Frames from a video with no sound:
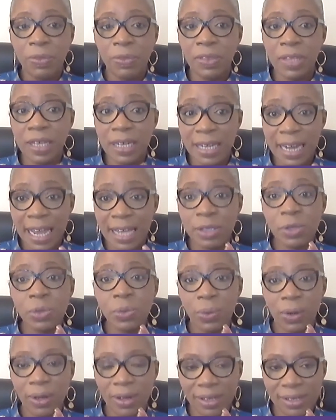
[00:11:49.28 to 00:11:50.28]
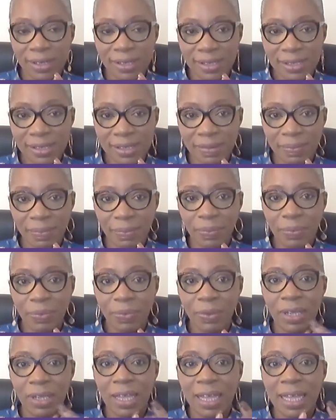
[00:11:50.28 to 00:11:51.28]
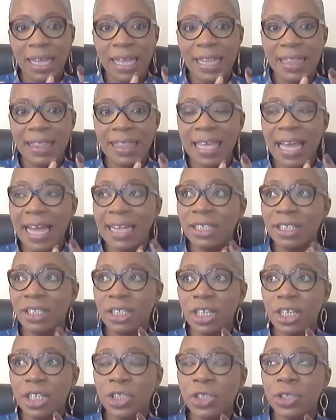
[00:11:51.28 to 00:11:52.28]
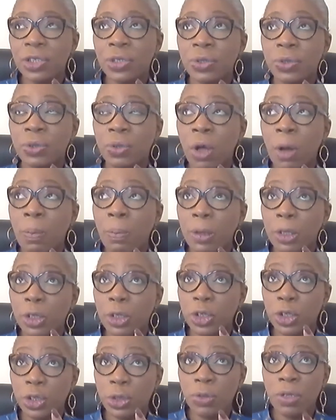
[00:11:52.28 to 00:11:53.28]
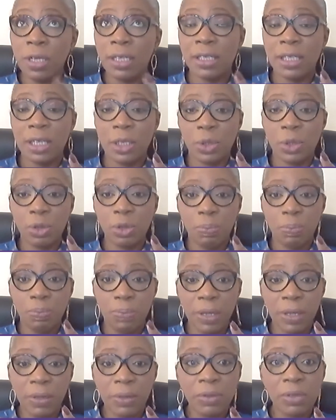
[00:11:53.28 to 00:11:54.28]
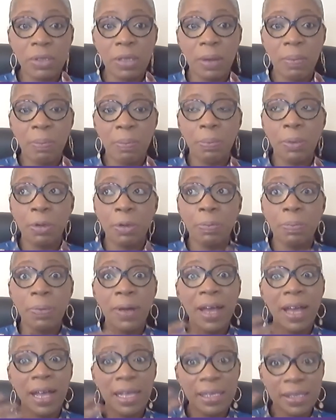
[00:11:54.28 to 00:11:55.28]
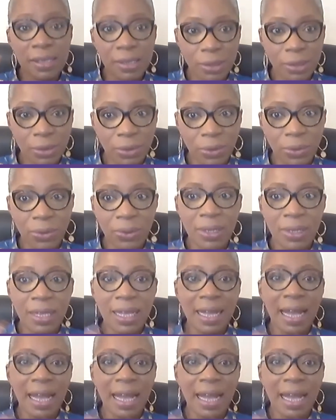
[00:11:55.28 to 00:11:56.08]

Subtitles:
the networks, the additional opportunities to build both personal